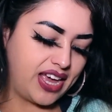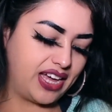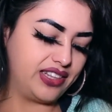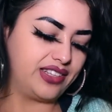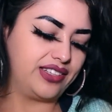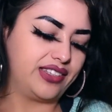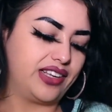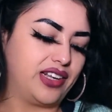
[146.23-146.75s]
And
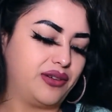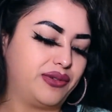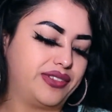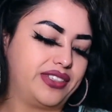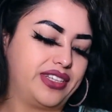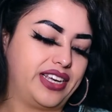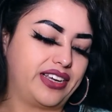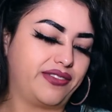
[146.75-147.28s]
the sale
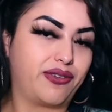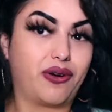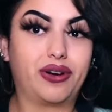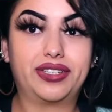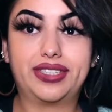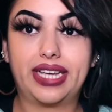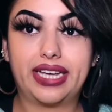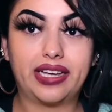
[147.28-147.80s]
was like, of
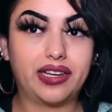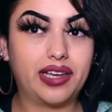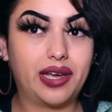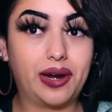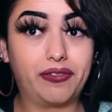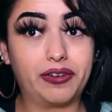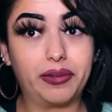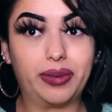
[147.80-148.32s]
course, like
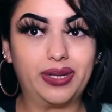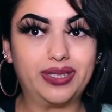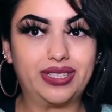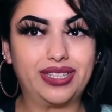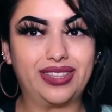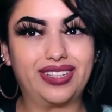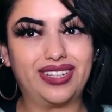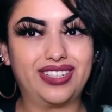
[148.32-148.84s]
every
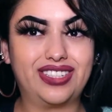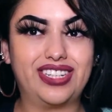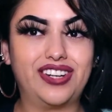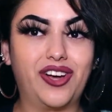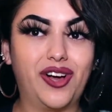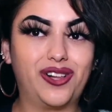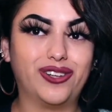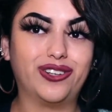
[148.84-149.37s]
piercing
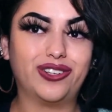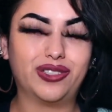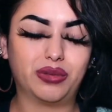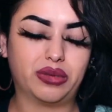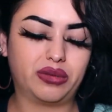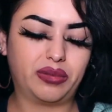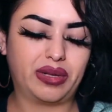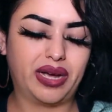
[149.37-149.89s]
$13,
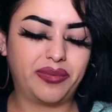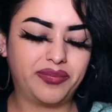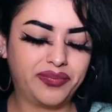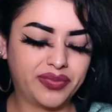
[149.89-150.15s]
blah, blah, blah.